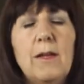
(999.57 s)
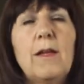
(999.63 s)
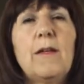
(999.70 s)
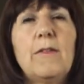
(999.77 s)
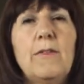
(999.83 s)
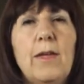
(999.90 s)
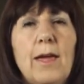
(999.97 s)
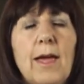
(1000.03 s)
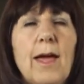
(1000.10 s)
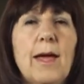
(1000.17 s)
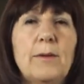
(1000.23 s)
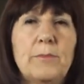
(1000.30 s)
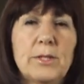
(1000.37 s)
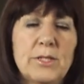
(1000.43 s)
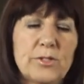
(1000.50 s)
they
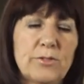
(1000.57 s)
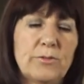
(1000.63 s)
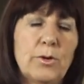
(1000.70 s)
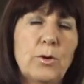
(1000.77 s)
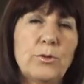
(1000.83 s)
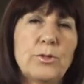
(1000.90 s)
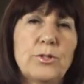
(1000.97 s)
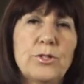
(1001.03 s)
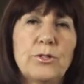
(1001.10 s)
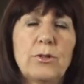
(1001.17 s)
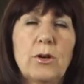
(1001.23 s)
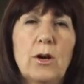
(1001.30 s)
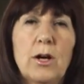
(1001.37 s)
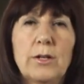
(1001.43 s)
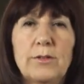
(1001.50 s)
had been devoted to
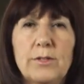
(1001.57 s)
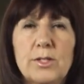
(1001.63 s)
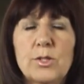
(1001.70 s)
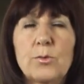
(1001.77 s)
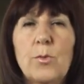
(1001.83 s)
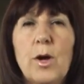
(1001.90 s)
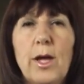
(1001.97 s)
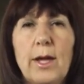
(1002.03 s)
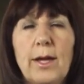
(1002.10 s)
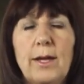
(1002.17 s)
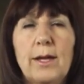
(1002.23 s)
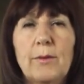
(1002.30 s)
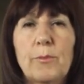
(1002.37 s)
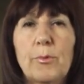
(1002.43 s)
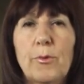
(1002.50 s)
God in this way
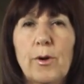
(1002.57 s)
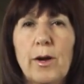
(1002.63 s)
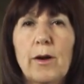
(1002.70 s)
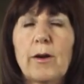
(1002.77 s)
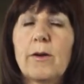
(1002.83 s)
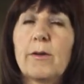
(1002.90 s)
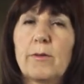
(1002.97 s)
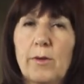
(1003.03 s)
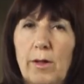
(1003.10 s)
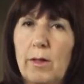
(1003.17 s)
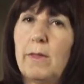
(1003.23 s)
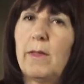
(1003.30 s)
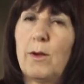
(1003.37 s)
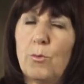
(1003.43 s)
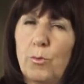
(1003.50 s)
in prayer,
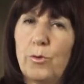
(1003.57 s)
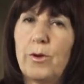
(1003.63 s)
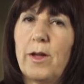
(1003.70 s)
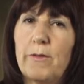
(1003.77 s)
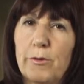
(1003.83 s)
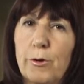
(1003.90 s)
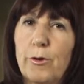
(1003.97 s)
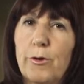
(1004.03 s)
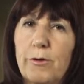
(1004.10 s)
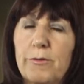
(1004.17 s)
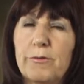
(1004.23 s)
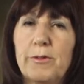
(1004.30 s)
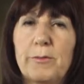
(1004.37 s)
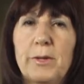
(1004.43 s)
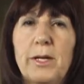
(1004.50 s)
they would have heard
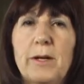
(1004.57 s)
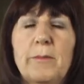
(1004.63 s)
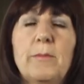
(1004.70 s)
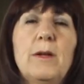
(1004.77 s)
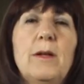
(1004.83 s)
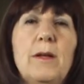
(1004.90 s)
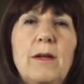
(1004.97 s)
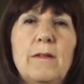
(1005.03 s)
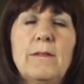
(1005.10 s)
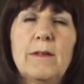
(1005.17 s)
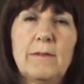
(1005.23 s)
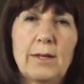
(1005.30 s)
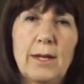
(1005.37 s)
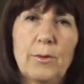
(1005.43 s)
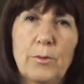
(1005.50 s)
from him that
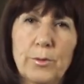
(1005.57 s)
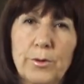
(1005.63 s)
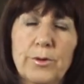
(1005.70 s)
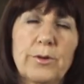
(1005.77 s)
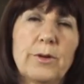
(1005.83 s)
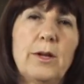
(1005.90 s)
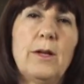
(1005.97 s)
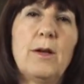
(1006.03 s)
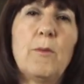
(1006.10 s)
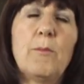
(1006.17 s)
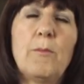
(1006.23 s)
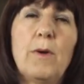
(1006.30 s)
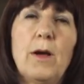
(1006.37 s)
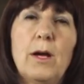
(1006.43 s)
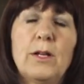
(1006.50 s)
they were
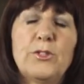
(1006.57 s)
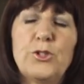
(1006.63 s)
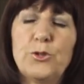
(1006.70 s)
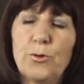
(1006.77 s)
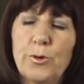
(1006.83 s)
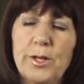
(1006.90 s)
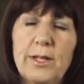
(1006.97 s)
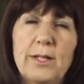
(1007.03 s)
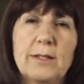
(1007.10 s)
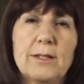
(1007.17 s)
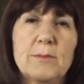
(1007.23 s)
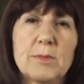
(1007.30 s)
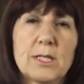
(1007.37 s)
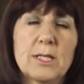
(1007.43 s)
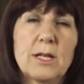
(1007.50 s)
joining
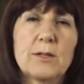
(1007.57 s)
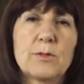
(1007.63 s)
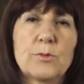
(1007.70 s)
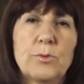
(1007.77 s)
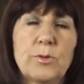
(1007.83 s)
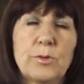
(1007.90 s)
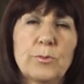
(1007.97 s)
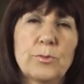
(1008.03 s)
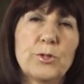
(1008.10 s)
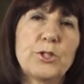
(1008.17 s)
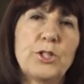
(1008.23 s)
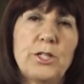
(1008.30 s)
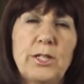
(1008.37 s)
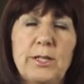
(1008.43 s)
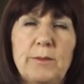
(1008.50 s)
themselves with the
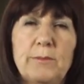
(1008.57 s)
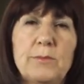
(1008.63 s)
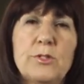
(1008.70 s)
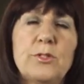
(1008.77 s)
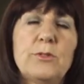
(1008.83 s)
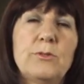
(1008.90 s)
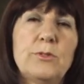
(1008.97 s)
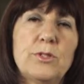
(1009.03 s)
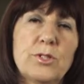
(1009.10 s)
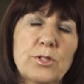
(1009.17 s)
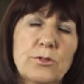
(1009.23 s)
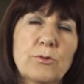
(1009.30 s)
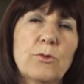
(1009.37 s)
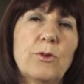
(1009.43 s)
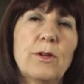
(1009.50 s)
regime to
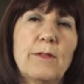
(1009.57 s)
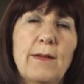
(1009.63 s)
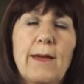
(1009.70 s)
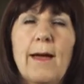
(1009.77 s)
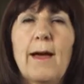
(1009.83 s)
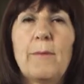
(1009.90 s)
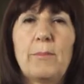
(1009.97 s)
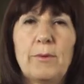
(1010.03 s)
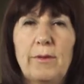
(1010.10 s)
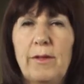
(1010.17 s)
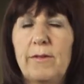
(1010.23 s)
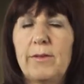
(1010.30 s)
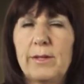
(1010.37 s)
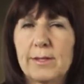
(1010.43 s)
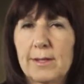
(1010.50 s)
destroy the apple
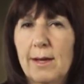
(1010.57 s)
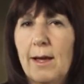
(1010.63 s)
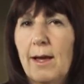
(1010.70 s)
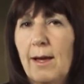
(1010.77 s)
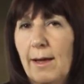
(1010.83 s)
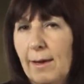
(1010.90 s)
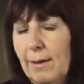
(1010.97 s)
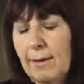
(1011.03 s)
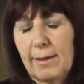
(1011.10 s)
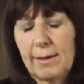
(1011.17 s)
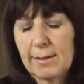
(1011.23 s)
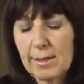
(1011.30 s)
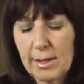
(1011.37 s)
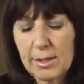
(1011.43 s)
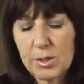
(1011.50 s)
of his eye.
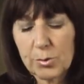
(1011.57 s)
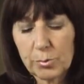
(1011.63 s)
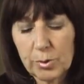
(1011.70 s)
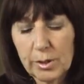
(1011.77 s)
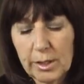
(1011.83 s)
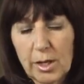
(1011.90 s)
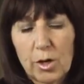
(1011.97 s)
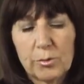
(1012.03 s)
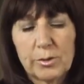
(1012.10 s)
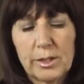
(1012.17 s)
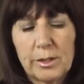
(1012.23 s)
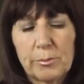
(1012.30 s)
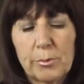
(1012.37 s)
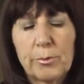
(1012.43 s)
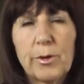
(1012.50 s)
It's really only
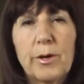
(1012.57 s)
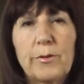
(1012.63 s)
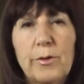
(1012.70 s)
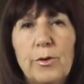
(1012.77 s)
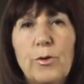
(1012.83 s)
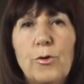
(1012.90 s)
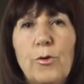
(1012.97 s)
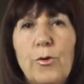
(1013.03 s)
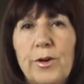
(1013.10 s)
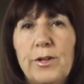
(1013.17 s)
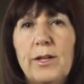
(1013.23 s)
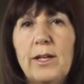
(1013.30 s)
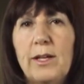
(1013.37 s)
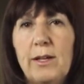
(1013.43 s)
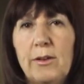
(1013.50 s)
in prayer that you're going to
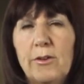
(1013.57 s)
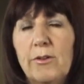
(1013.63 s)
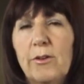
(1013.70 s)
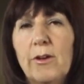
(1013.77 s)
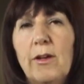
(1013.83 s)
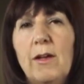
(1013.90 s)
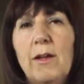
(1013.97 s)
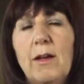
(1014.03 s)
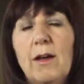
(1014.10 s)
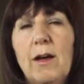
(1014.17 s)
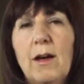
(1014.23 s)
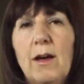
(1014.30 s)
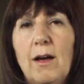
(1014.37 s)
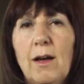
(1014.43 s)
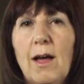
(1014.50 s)
hear
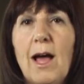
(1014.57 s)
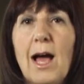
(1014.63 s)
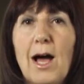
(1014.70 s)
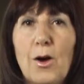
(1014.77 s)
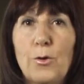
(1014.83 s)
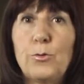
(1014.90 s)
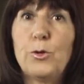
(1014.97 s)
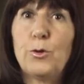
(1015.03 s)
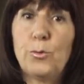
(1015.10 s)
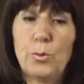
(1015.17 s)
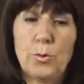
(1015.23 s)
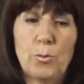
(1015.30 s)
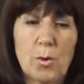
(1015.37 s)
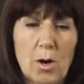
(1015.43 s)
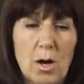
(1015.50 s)
how you
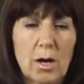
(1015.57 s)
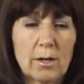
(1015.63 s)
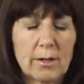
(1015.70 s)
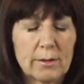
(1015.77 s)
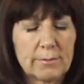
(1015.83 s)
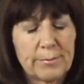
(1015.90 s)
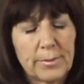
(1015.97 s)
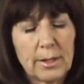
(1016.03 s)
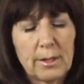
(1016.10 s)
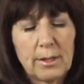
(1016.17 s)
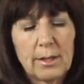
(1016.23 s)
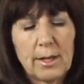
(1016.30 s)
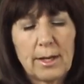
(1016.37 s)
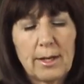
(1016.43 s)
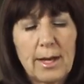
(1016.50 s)
would walk
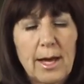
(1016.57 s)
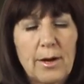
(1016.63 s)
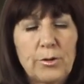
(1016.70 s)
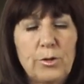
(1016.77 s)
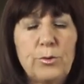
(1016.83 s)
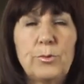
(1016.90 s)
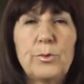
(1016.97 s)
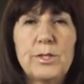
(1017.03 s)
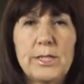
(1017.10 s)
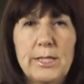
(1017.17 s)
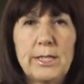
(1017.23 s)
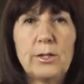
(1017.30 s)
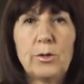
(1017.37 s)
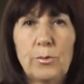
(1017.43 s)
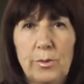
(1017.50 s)
and how you would
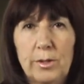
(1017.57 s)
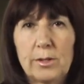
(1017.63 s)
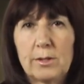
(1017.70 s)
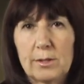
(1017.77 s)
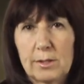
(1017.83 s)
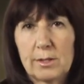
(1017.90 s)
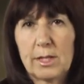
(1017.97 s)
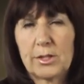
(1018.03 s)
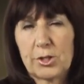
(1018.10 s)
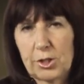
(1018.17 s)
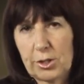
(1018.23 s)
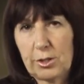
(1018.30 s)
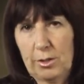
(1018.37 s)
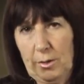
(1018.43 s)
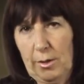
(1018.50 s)
deal with
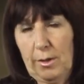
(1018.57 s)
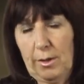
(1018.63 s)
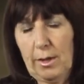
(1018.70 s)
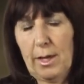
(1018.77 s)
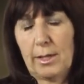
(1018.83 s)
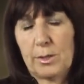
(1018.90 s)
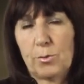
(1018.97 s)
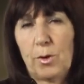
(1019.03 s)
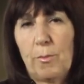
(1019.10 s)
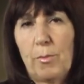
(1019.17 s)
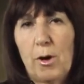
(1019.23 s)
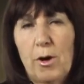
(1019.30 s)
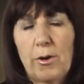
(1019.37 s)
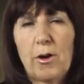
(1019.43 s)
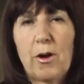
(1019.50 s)
such as what
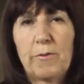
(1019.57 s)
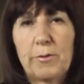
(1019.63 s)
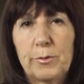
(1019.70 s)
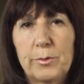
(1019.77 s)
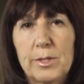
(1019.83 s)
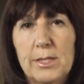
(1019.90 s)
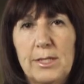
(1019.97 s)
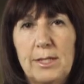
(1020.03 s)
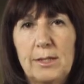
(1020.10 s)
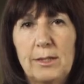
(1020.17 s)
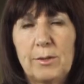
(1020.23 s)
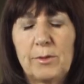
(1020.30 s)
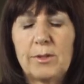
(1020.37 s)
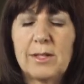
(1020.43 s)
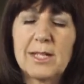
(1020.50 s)
Bonhoeffer was
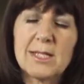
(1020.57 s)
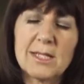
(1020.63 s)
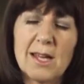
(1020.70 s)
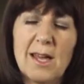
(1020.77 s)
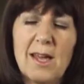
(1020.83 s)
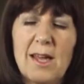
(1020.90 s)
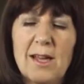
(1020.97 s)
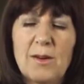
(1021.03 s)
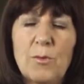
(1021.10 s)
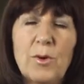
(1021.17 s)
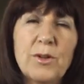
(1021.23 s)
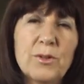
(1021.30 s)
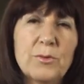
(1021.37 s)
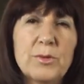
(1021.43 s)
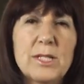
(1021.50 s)
dealing with. That's one
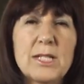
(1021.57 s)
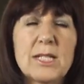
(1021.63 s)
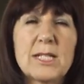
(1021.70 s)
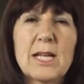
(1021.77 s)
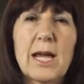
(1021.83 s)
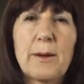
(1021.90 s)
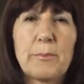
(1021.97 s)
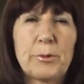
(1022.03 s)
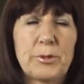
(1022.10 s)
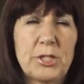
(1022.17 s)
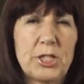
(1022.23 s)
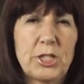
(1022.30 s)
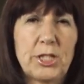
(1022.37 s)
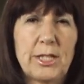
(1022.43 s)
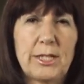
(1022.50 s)
of the reasons I
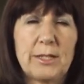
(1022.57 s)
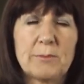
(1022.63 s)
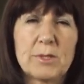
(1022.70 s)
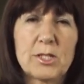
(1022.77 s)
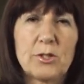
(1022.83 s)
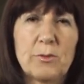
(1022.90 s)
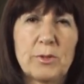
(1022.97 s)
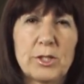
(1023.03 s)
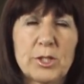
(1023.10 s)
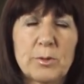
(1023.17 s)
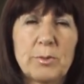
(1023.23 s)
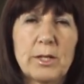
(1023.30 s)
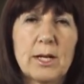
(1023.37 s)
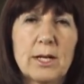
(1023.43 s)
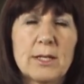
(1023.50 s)
appreciate him so much,
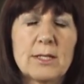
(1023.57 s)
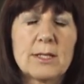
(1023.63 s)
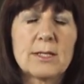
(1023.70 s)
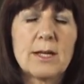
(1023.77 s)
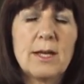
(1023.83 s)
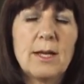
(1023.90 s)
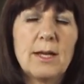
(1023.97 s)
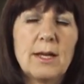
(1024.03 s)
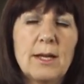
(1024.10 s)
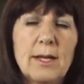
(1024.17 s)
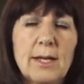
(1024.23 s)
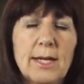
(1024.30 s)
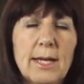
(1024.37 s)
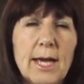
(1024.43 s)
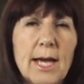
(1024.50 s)
because
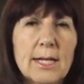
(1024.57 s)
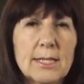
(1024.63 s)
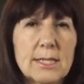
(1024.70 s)
he had